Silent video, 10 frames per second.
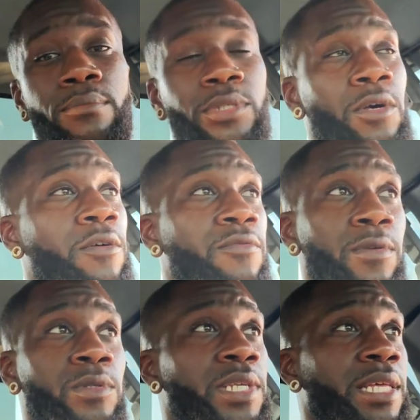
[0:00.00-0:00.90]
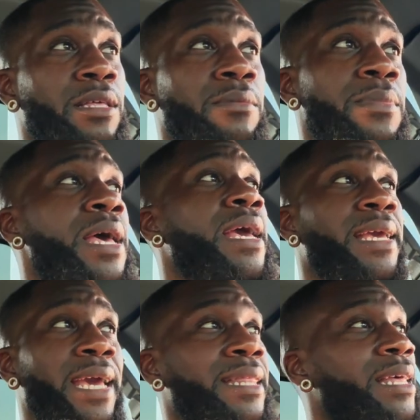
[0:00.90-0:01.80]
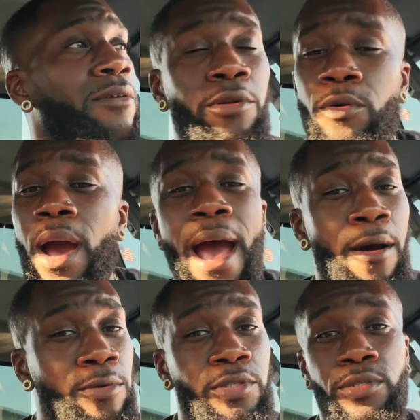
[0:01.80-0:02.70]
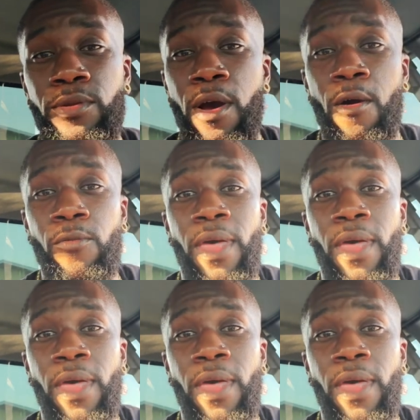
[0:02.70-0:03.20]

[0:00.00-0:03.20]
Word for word: So if you see them getting their new house, you know,